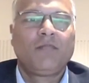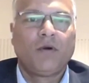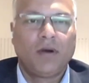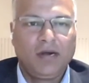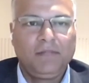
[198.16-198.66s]
for
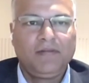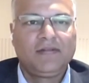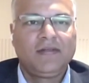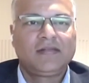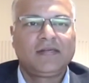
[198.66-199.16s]
our product
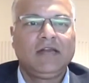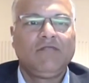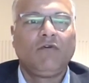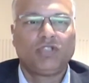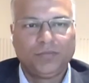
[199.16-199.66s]
business
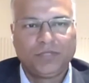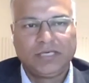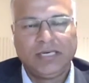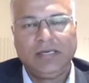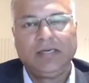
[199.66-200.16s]
in washing
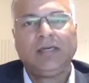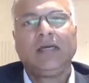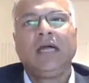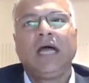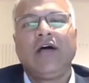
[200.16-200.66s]
machine,
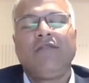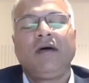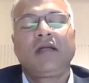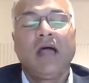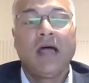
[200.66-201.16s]
our
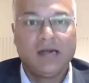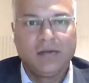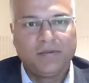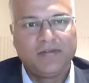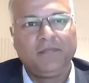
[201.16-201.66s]
one
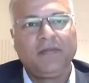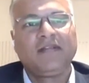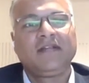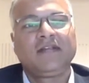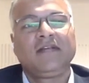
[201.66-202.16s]
hundred percent
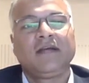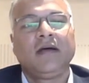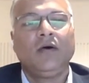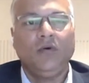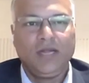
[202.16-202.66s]
business is
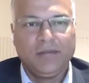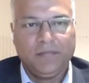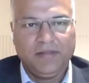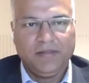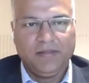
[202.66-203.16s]
a O D
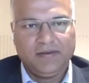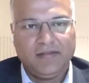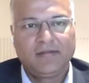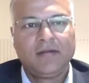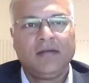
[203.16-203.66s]
M
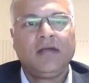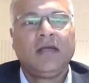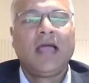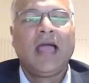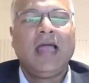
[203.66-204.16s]
business.
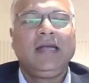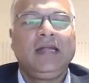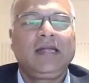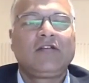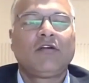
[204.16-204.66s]
And
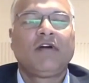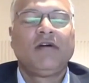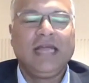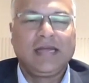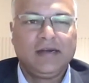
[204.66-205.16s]
in case of
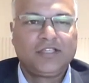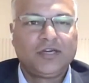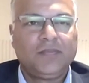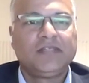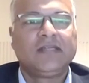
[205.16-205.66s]
our air
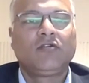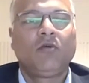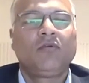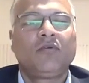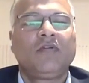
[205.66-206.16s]
conditioner business,
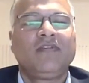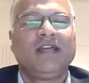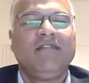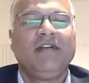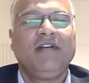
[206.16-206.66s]
almost around
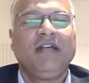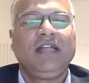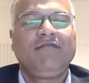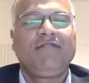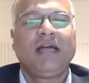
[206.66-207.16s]

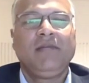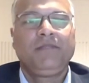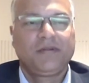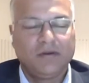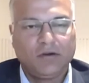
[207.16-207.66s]

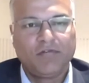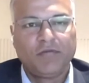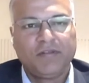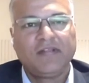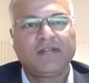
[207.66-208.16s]
seventy-five percent of our
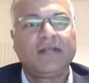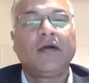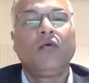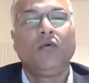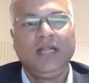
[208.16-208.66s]
business is a
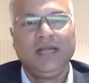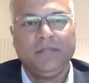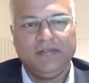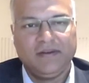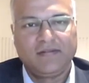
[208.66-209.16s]
O D M
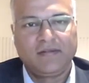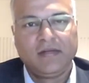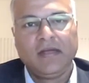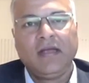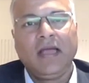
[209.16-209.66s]
business.
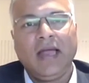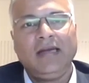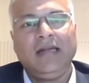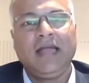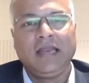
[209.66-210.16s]

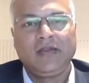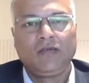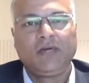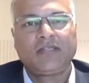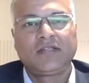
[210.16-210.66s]
And in air
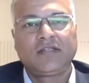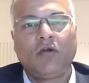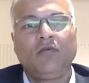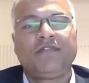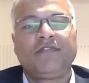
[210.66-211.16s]
coolers,
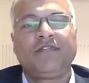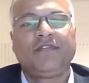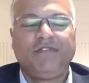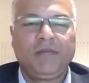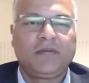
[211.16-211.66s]
almost
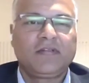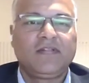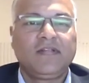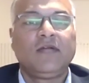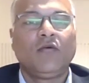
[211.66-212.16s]
fifty
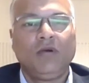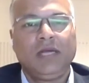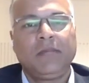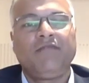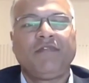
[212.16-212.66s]
percent is O
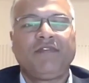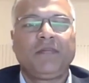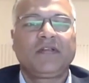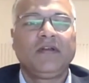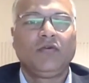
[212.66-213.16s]
D M and
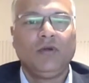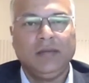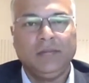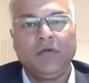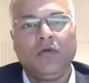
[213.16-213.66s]
fifty percent O
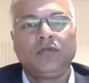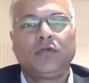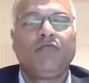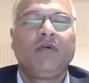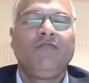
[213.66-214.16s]
E M.
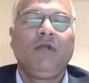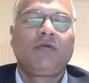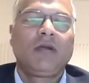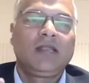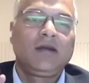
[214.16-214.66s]
So when we
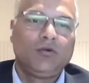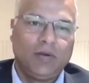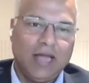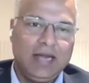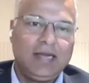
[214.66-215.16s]
look at the
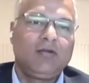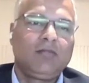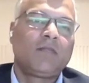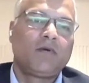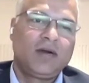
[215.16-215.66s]
totality
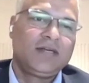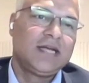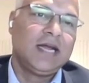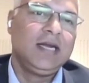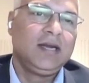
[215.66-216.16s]
on the
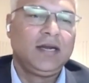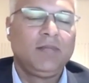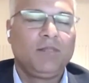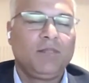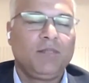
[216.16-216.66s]
product side,
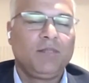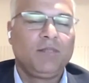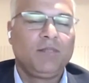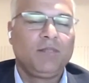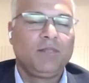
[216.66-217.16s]
in product
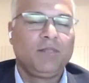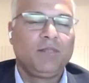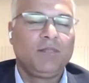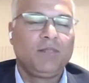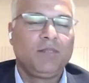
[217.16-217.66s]
segment,
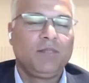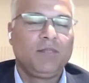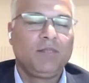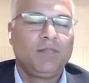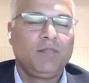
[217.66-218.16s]
we are
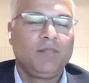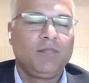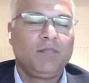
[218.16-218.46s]
all